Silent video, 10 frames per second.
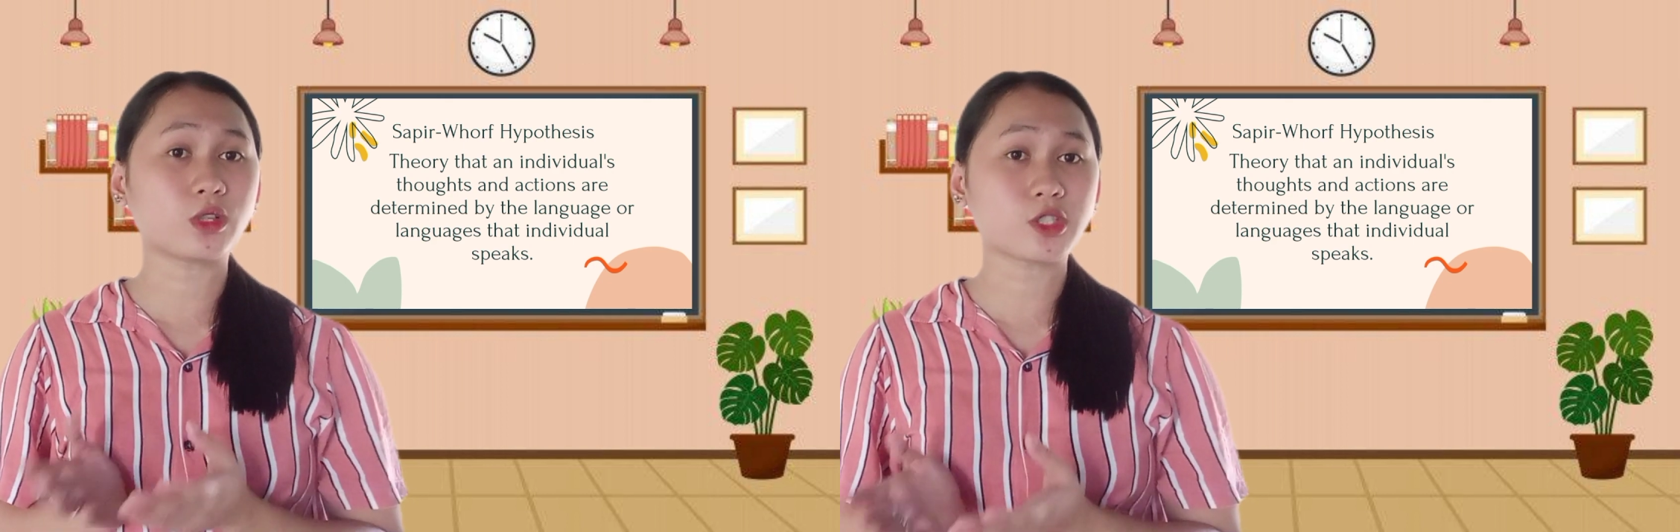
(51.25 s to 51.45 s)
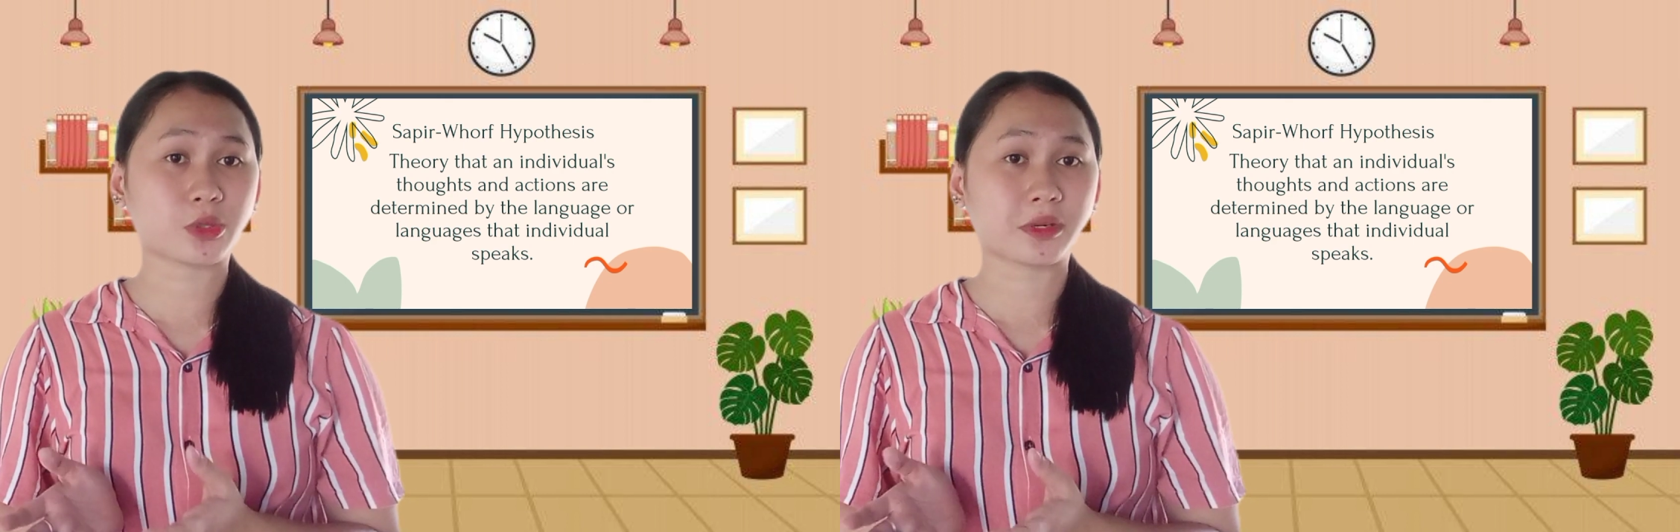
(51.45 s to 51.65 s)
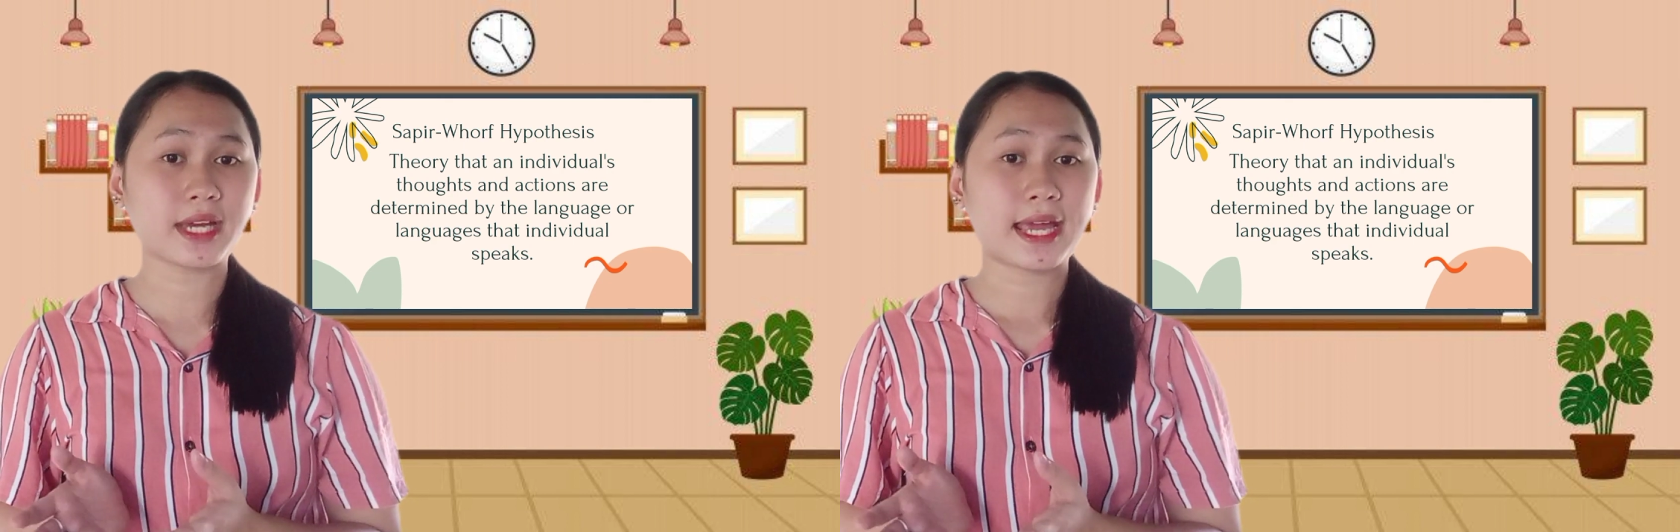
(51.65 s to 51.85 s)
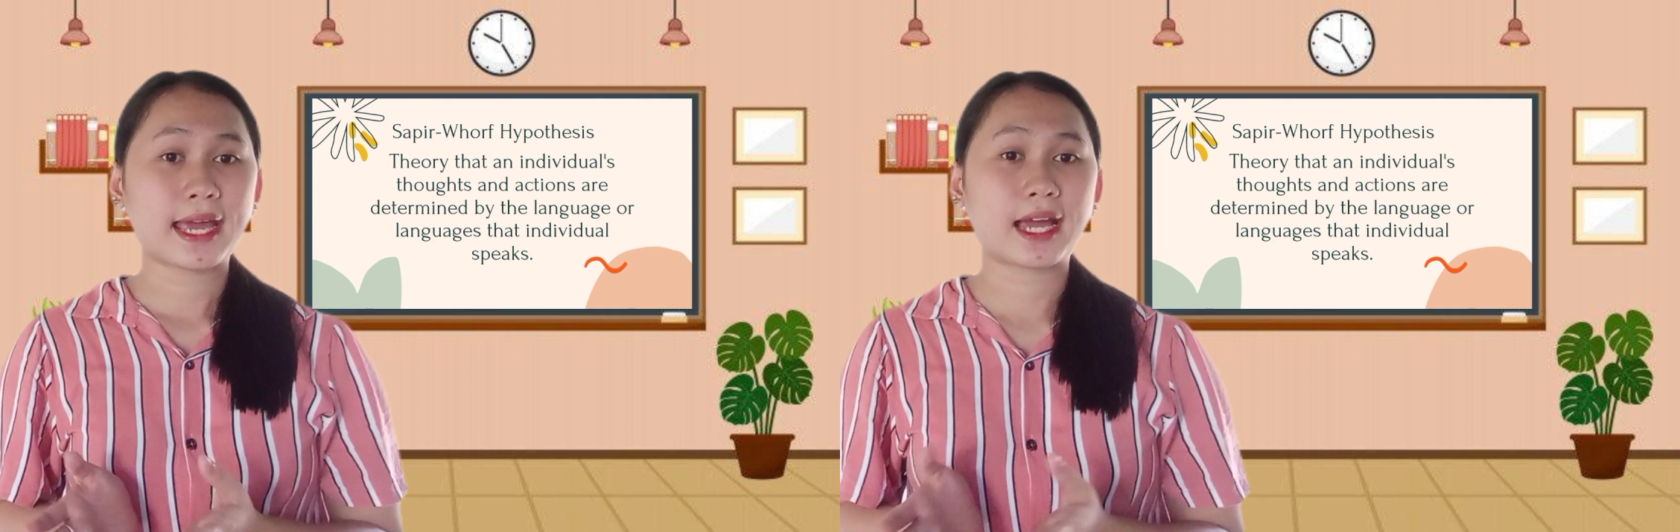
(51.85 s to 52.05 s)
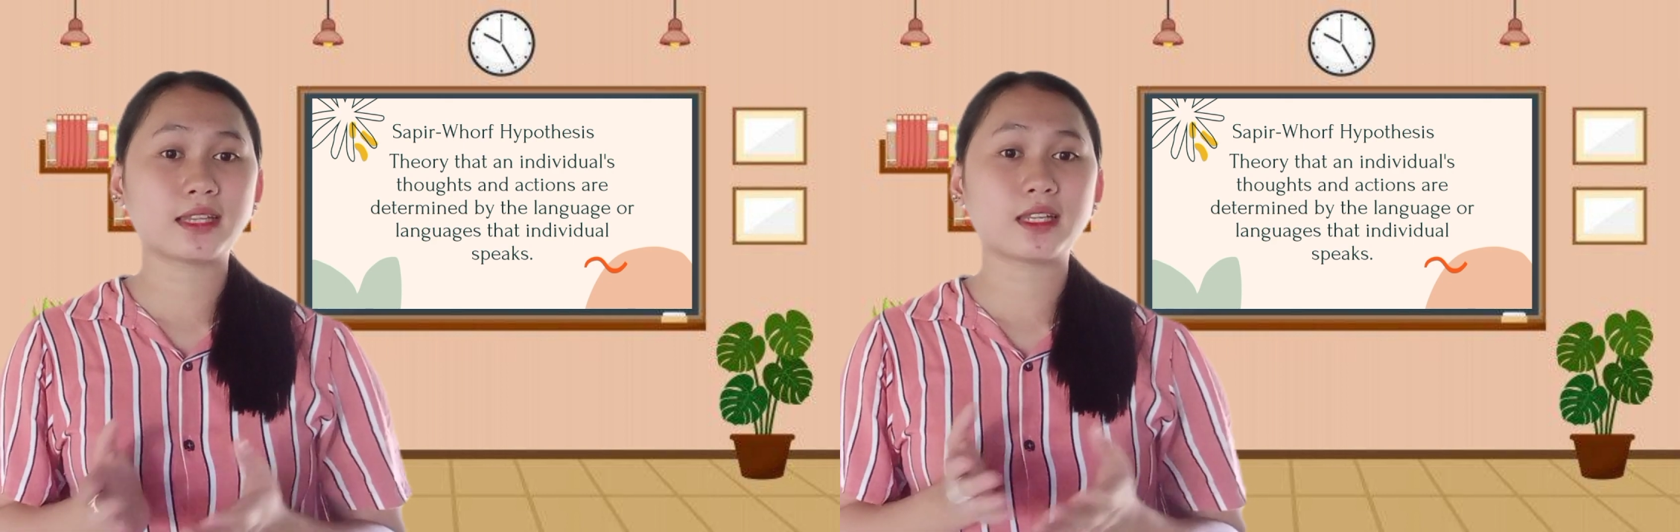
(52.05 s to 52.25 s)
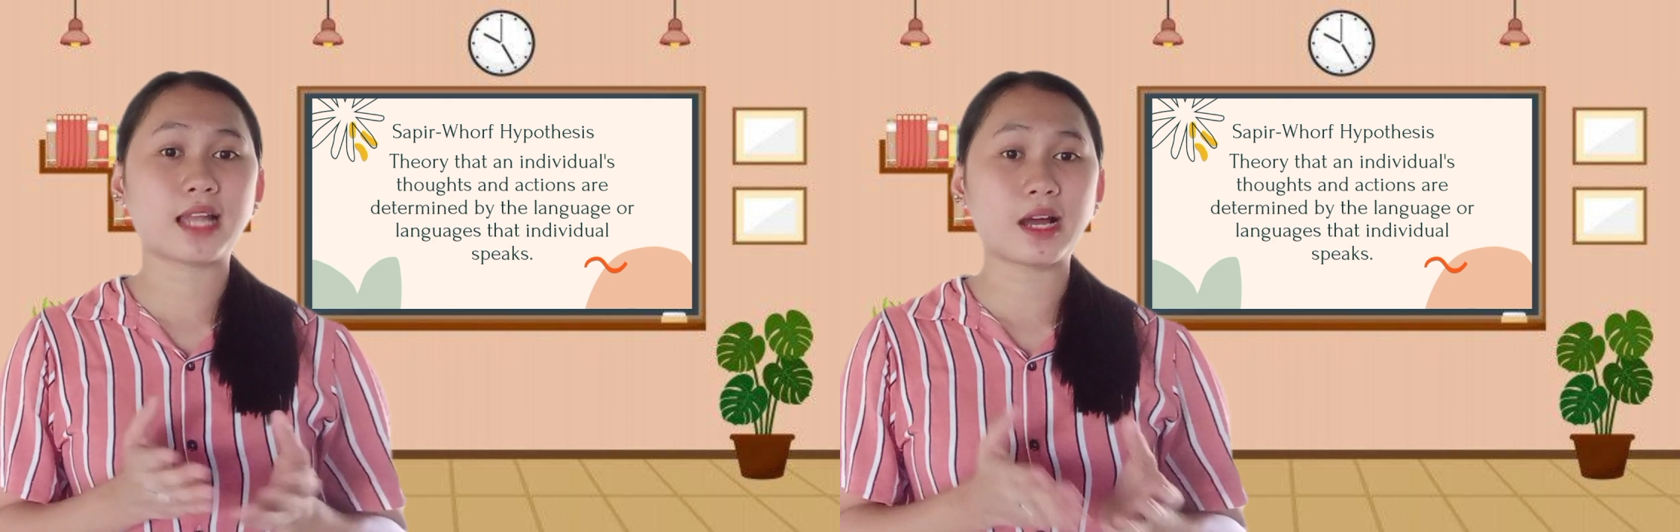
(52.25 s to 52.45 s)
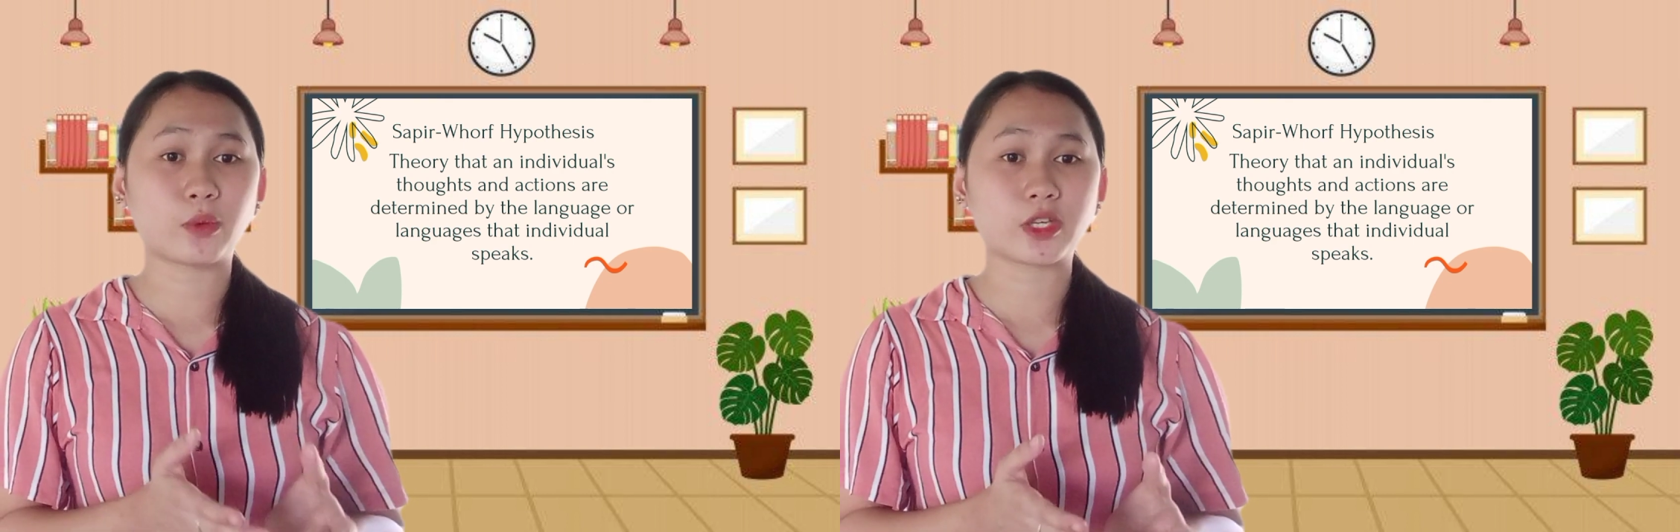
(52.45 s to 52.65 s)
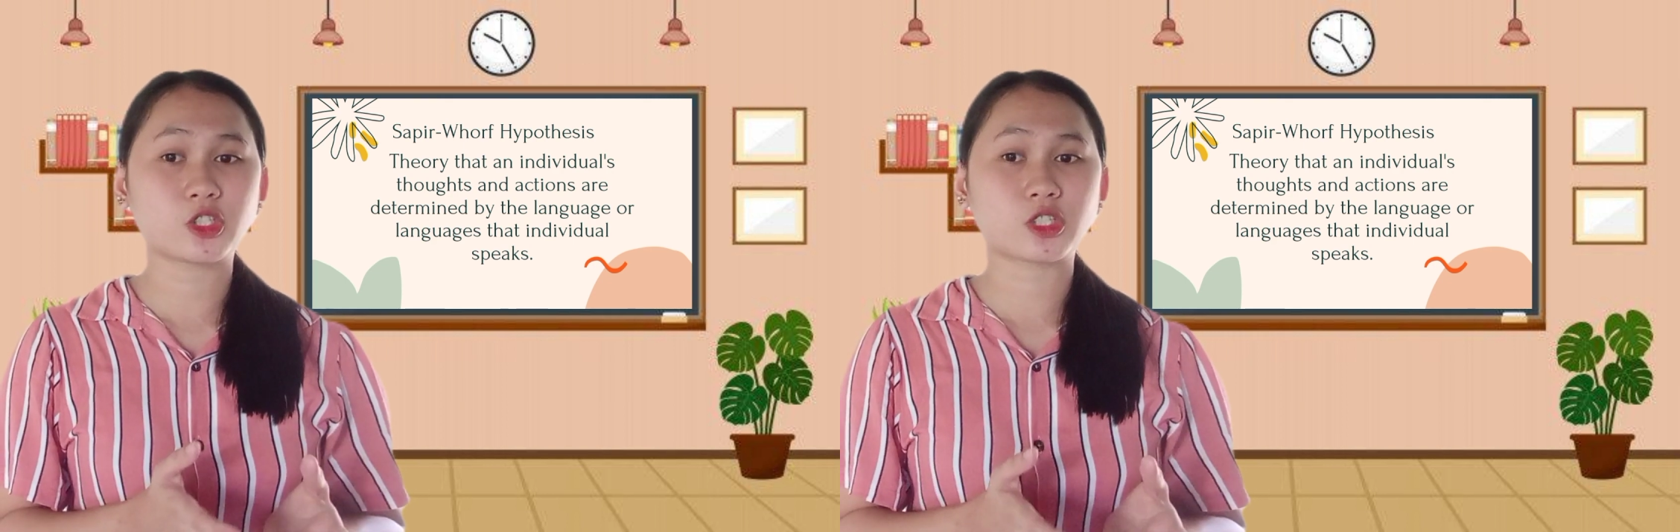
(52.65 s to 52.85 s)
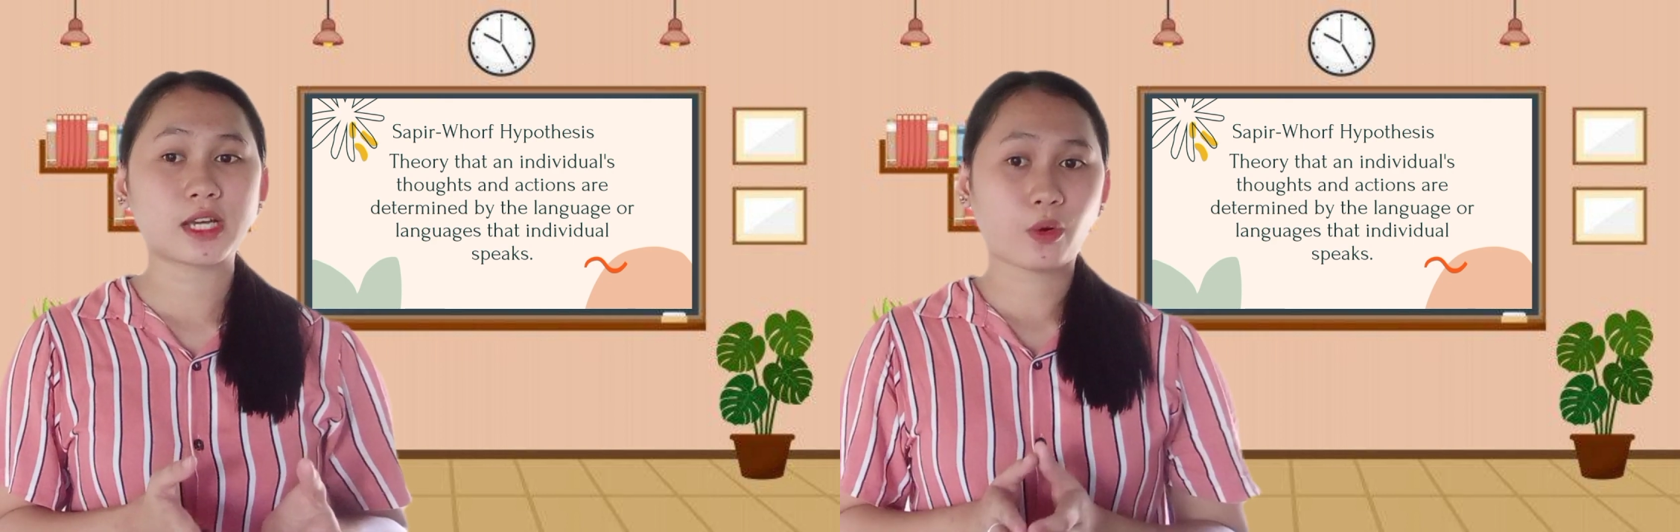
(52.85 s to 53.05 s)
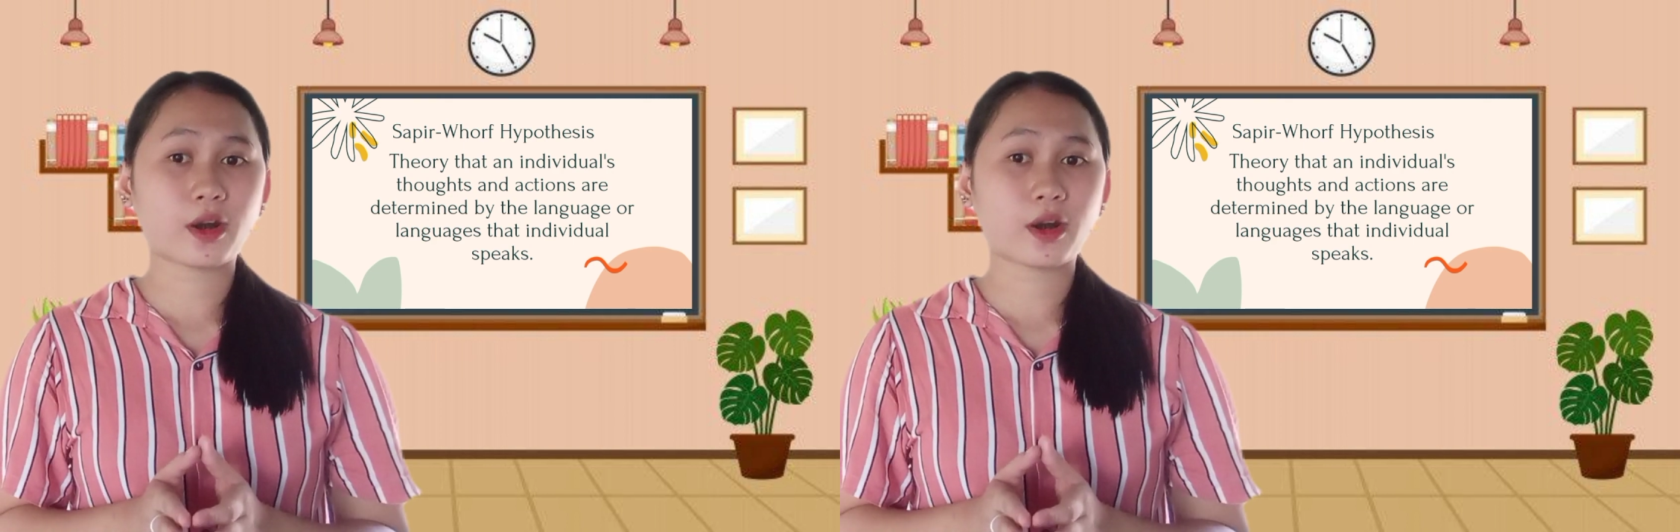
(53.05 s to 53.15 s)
culture and the language,